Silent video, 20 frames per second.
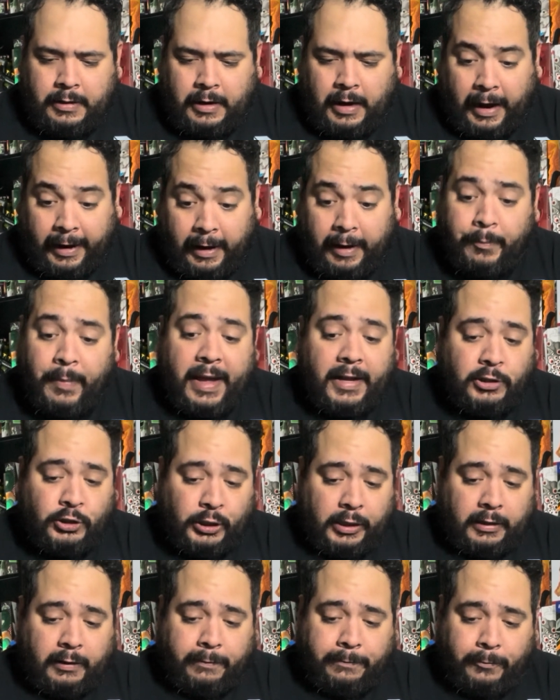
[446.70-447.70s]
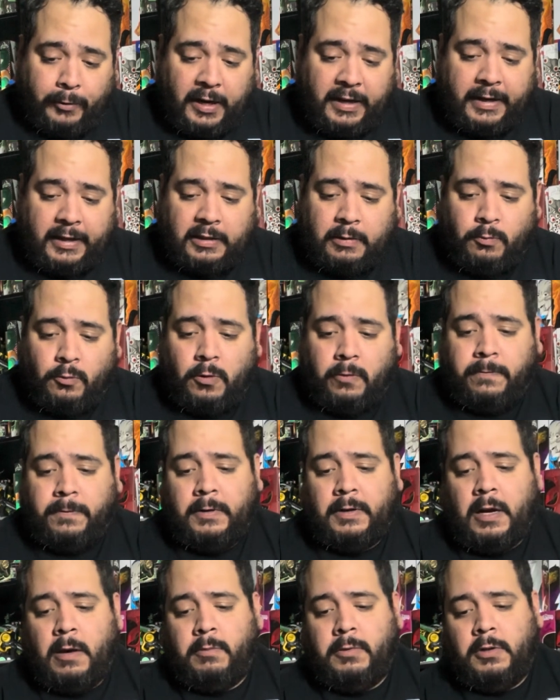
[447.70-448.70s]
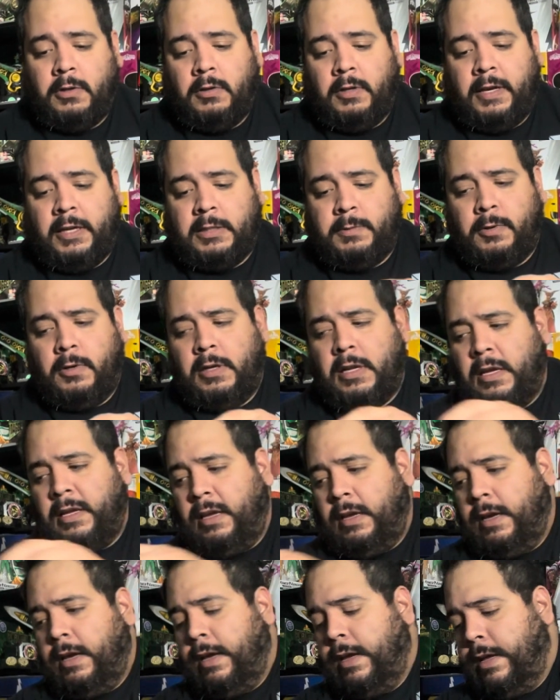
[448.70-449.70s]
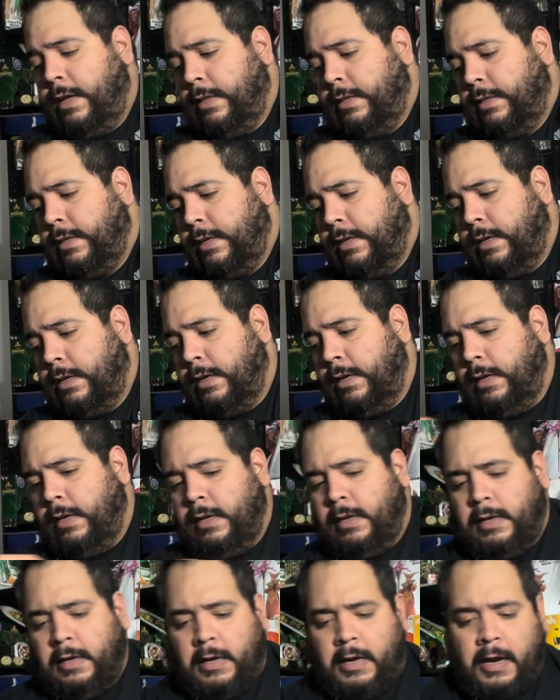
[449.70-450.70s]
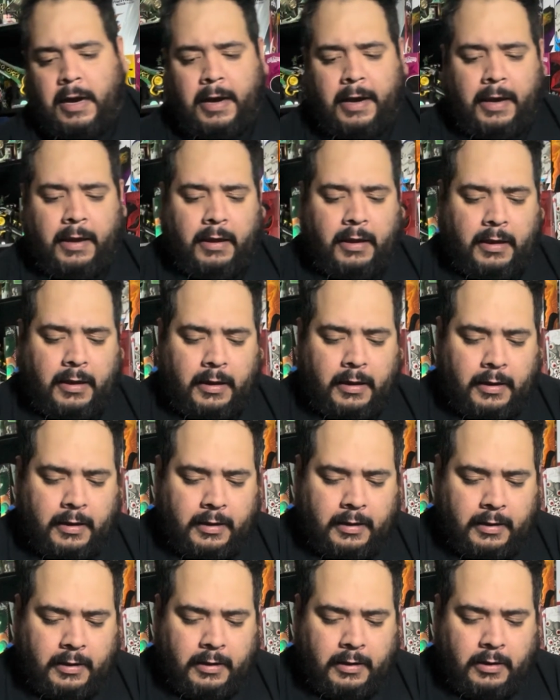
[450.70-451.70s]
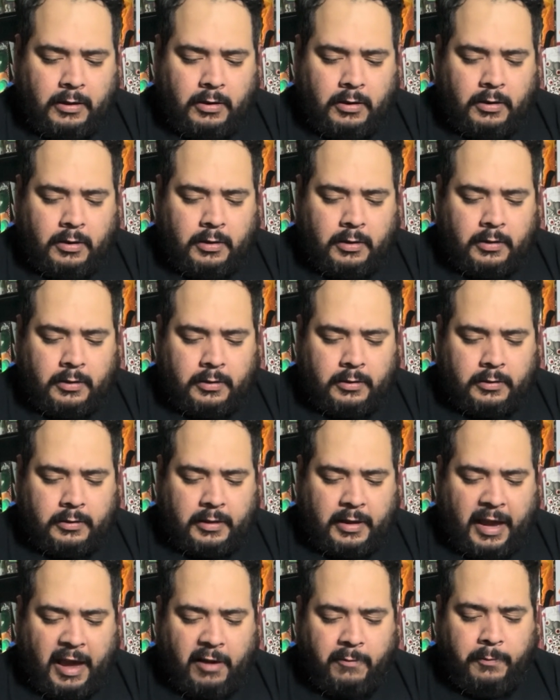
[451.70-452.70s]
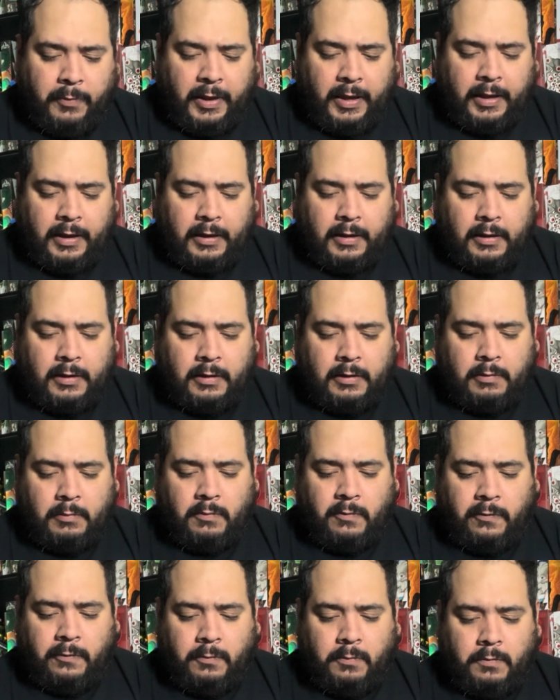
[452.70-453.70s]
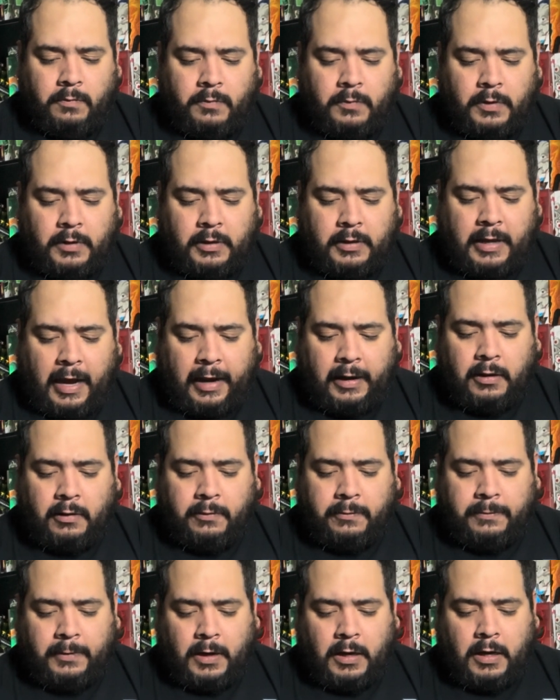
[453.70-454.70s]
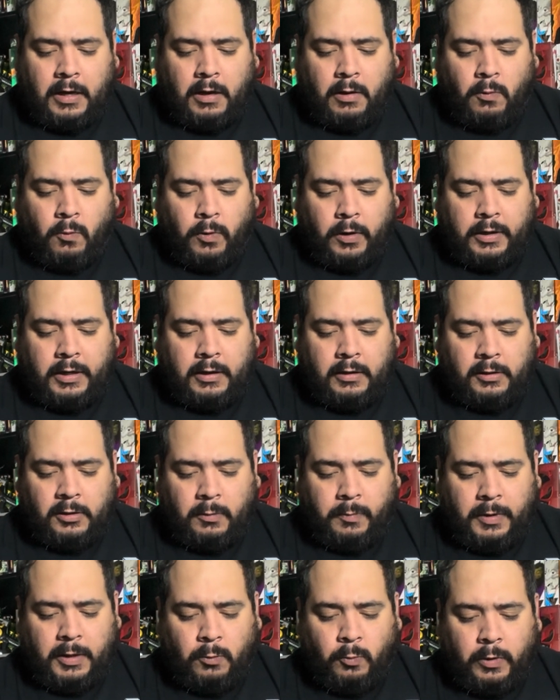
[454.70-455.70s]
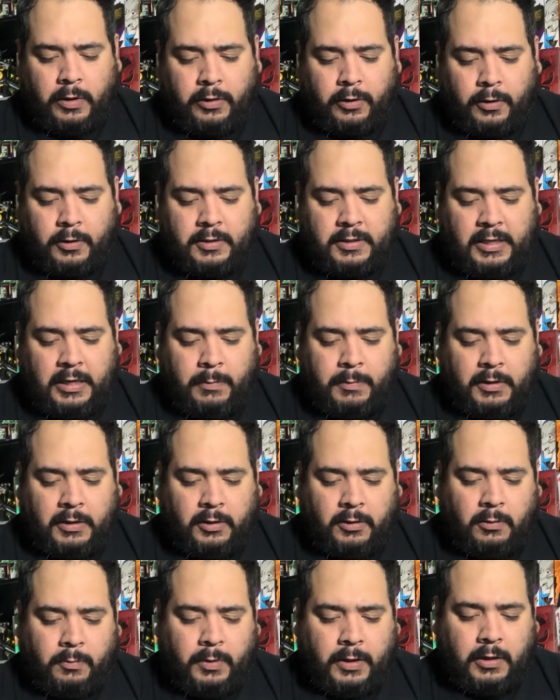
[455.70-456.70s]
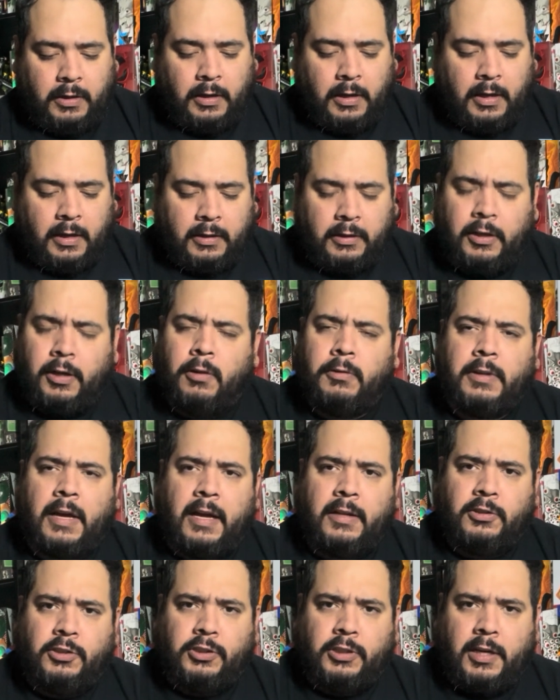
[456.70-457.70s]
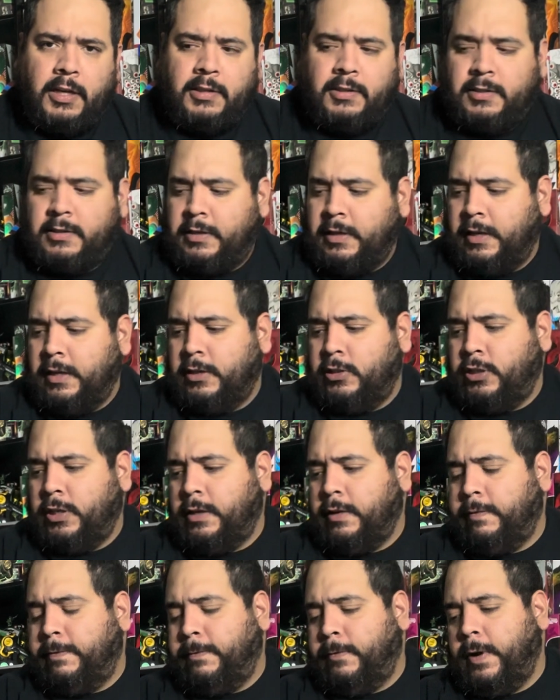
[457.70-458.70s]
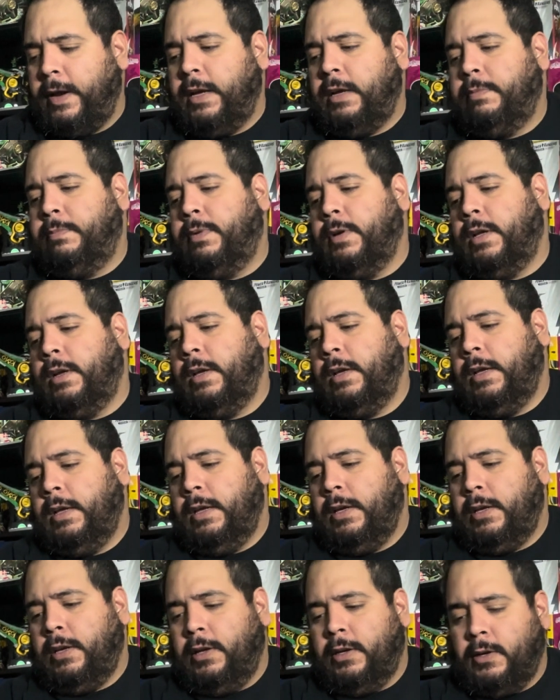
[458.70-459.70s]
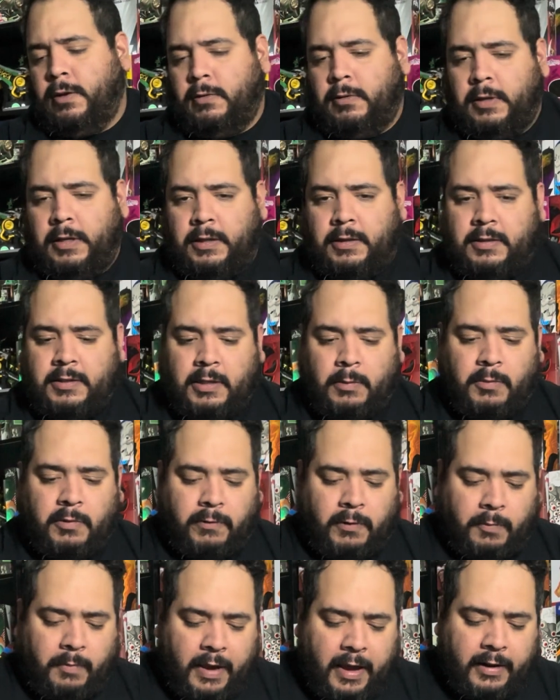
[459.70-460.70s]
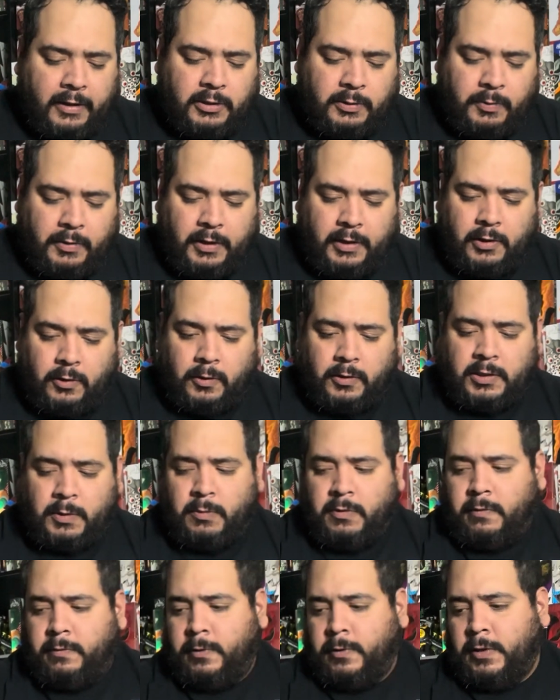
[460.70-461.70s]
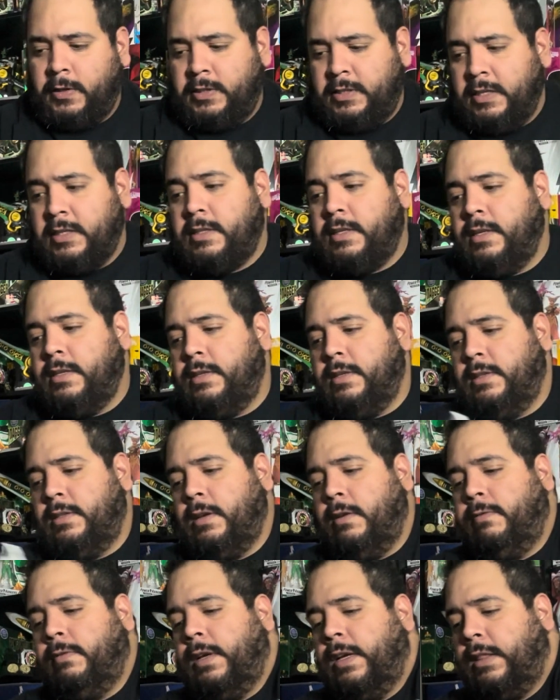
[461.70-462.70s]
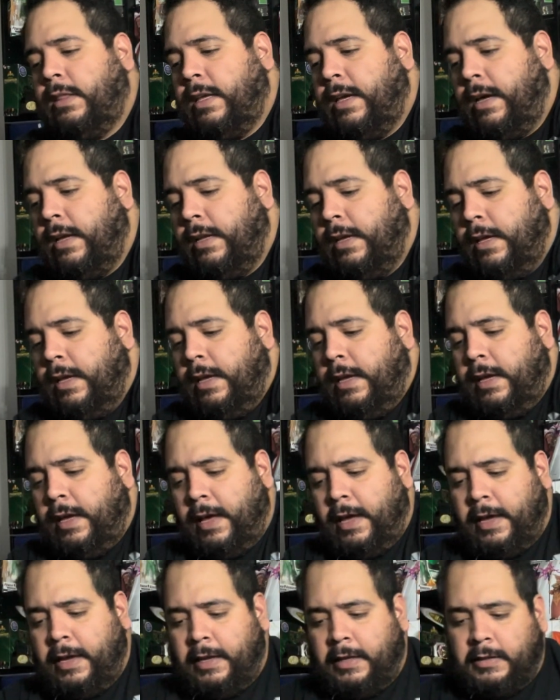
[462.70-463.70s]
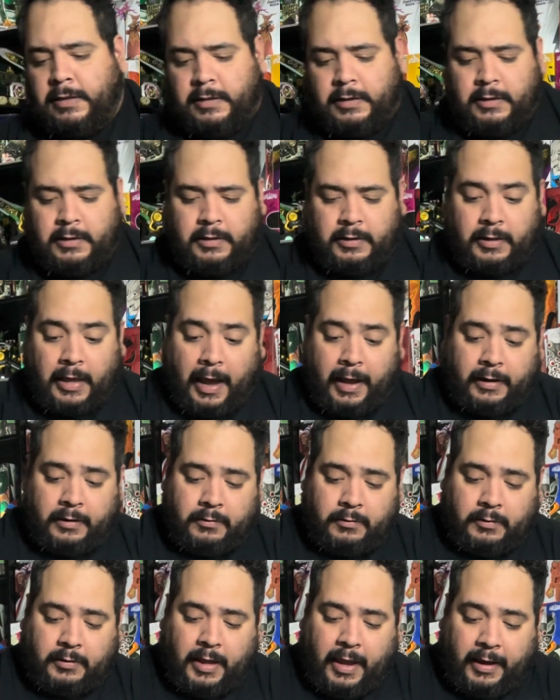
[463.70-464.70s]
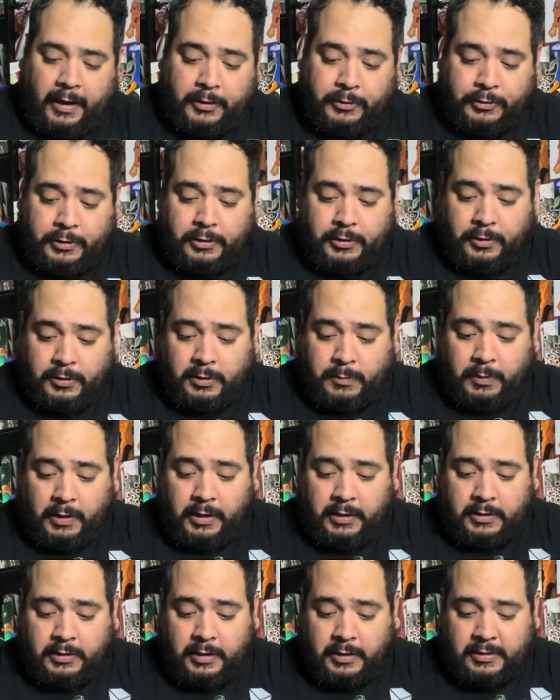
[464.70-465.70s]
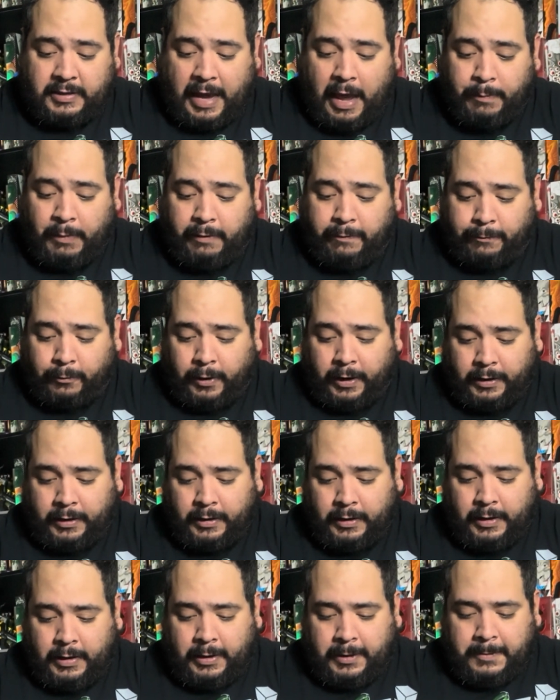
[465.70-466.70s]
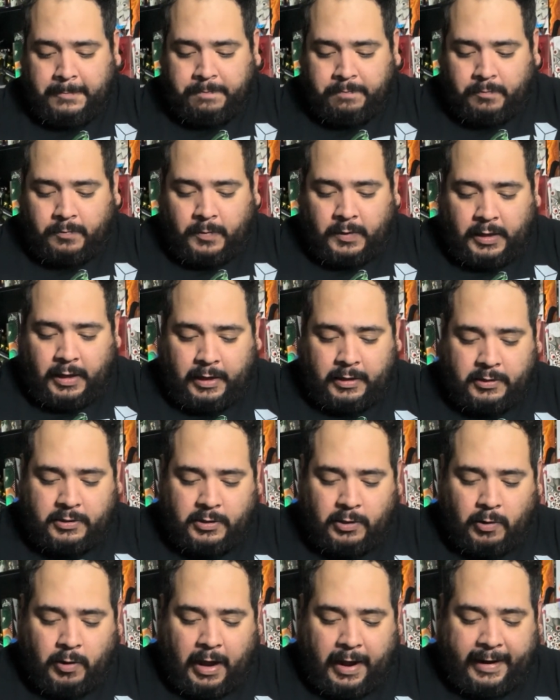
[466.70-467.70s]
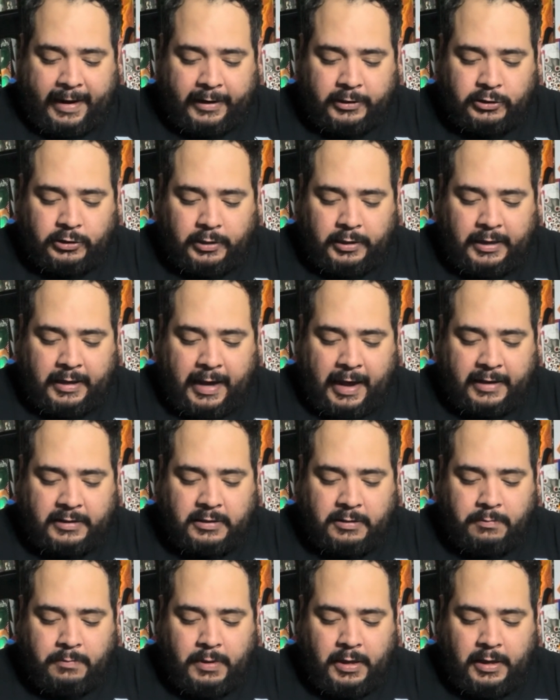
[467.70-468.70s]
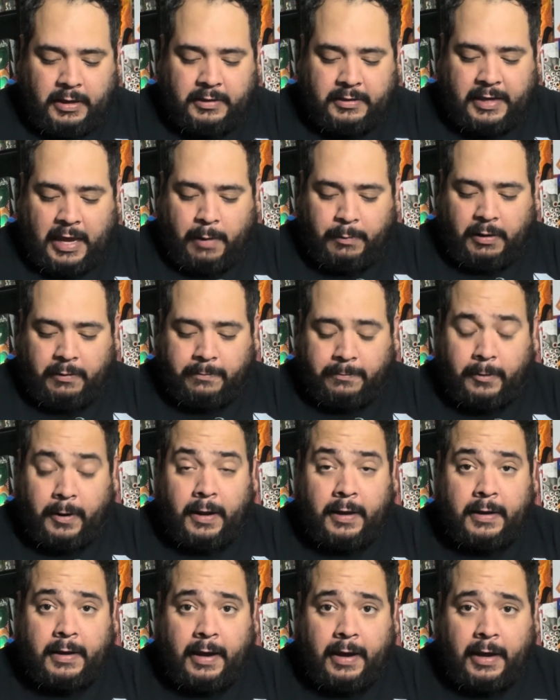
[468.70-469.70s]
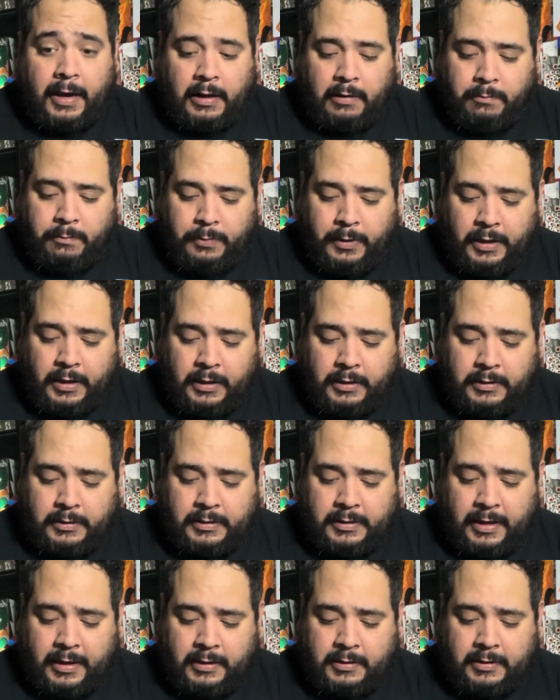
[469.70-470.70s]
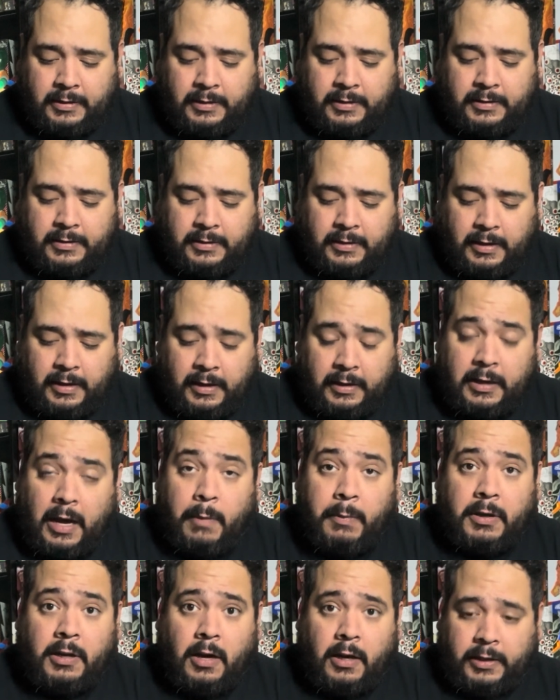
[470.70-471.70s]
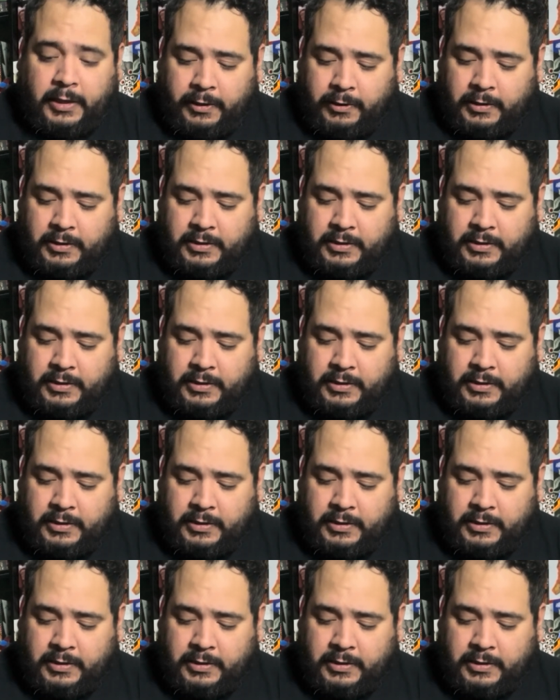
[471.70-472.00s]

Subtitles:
met Jenna Frank at the More Phenomenal Expo night, and I had been kind of working a little bit with her team a little bit. Not just Jenna Frank, but like some of her management or some of her assistants and stuff like that. And that they introduced me to Tammy Frank, and so I actually got to meet Tammy Frank at Big Texas Comic Con here